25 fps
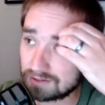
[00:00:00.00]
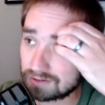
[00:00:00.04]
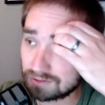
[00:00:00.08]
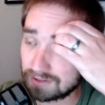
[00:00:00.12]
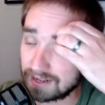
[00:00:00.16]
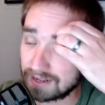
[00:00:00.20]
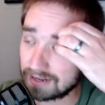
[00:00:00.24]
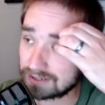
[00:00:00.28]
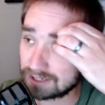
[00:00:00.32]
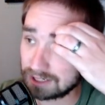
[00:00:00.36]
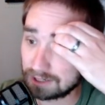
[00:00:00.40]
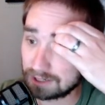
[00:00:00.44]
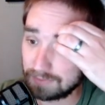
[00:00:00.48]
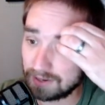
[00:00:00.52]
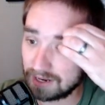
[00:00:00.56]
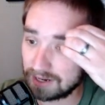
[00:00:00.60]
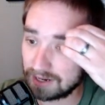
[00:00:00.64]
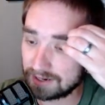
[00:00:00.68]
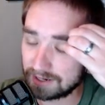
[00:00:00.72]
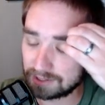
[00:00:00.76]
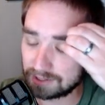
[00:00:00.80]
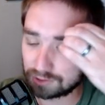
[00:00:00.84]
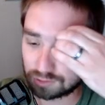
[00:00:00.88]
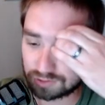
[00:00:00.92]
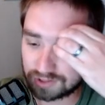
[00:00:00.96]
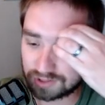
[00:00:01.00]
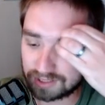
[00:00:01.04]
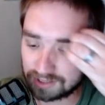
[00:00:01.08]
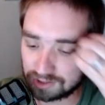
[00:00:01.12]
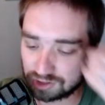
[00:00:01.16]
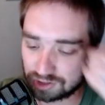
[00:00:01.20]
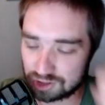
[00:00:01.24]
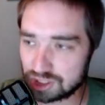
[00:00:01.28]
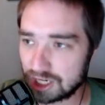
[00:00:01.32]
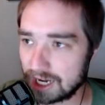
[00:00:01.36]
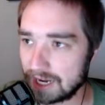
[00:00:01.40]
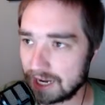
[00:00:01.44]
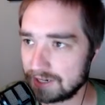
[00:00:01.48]
So that's going to be an interesting
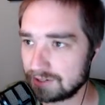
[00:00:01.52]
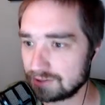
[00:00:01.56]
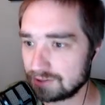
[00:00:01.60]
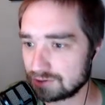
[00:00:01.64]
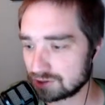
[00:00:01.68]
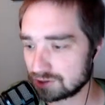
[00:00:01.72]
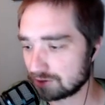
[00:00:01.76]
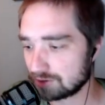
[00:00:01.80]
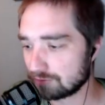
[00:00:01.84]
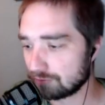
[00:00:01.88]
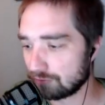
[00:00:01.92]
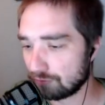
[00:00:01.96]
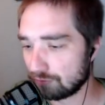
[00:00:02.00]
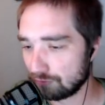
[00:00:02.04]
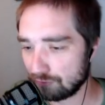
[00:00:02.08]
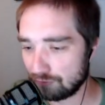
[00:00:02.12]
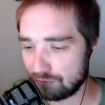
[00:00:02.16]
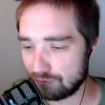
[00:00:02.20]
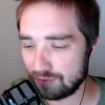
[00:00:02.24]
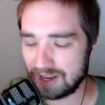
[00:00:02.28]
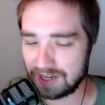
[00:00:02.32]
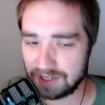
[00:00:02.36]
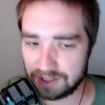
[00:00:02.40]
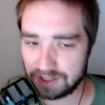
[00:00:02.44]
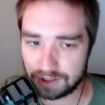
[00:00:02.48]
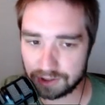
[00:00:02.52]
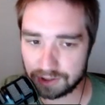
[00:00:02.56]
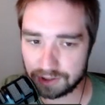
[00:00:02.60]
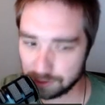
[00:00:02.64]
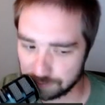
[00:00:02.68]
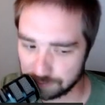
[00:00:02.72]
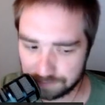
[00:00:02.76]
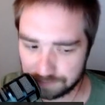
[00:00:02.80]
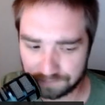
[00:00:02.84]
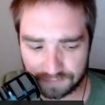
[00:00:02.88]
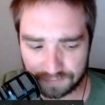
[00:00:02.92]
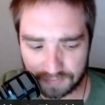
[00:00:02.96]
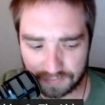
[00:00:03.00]
change of
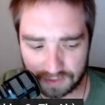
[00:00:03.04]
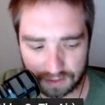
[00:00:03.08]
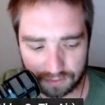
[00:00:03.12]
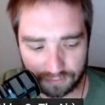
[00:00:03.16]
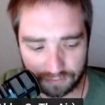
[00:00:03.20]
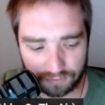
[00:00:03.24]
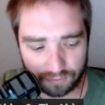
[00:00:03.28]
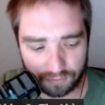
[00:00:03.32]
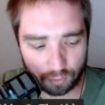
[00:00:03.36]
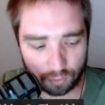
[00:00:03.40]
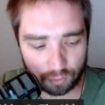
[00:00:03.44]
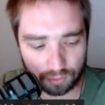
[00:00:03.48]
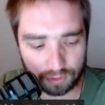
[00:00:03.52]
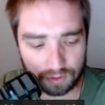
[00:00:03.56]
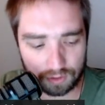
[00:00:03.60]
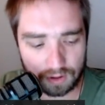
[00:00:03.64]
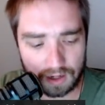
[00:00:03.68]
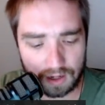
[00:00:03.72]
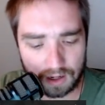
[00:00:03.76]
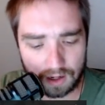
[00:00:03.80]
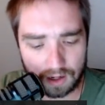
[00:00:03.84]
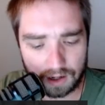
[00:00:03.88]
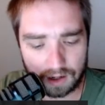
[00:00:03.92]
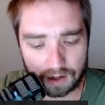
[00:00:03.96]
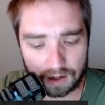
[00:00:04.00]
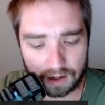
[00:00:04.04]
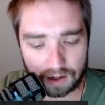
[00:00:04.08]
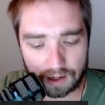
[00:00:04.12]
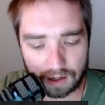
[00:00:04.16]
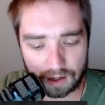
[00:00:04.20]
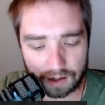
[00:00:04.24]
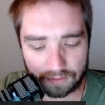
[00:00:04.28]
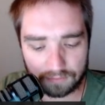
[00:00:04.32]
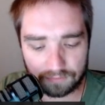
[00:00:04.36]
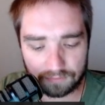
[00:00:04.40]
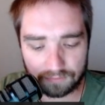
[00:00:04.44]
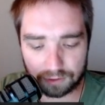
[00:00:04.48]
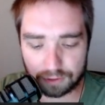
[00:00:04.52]
venue for
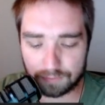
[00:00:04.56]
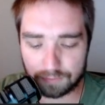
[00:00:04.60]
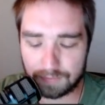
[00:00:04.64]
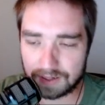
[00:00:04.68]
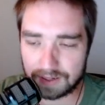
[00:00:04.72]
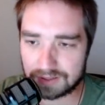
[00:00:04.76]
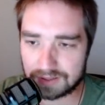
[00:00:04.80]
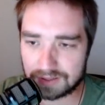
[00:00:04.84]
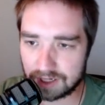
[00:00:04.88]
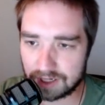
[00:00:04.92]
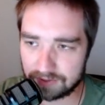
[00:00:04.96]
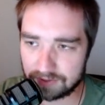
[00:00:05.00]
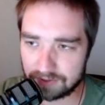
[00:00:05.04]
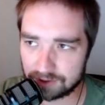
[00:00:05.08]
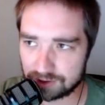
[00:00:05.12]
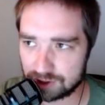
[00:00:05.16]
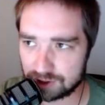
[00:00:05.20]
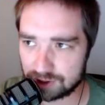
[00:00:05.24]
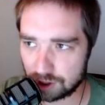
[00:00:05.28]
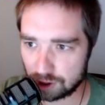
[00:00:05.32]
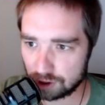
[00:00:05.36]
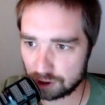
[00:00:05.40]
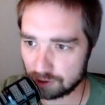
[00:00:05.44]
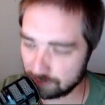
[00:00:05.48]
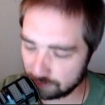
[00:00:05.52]
the Big Ten this year.